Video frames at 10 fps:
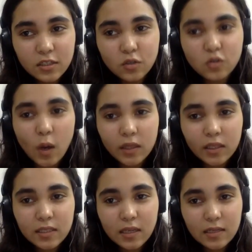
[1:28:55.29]
So
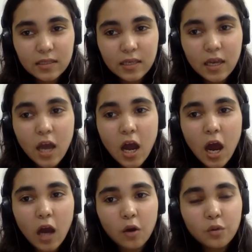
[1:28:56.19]
Swati is asking
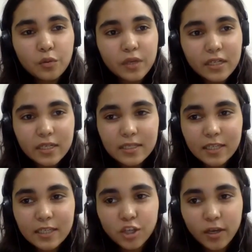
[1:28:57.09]
how
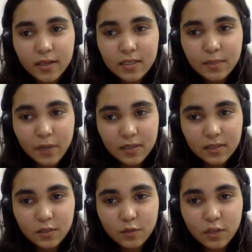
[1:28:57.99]
increasing Chinese
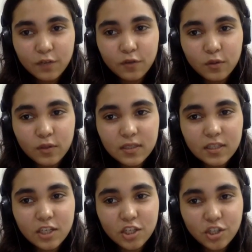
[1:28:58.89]
presence will influence
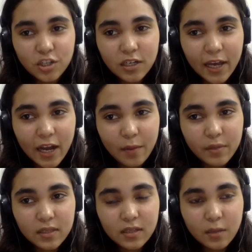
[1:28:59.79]
the regional
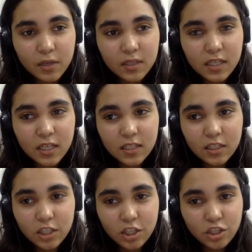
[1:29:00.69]
dynamics among states in
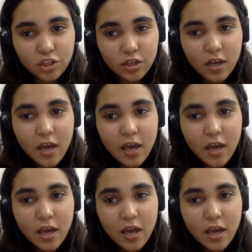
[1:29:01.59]
the region